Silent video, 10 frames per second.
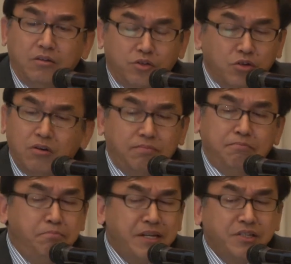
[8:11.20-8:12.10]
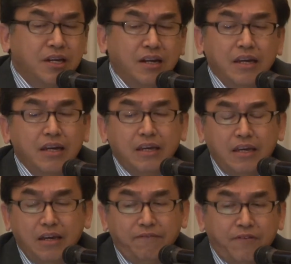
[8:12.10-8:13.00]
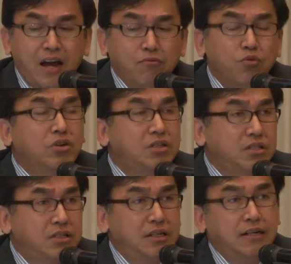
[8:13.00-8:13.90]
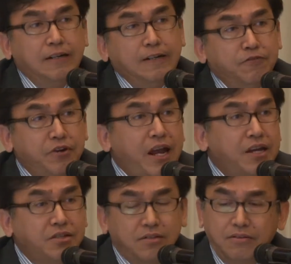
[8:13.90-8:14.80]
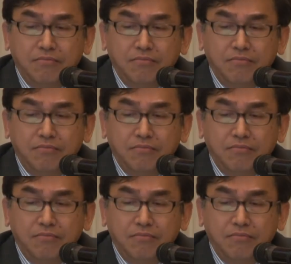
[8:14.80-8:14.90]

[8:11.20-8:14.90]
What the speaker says: So basically, if I would raise,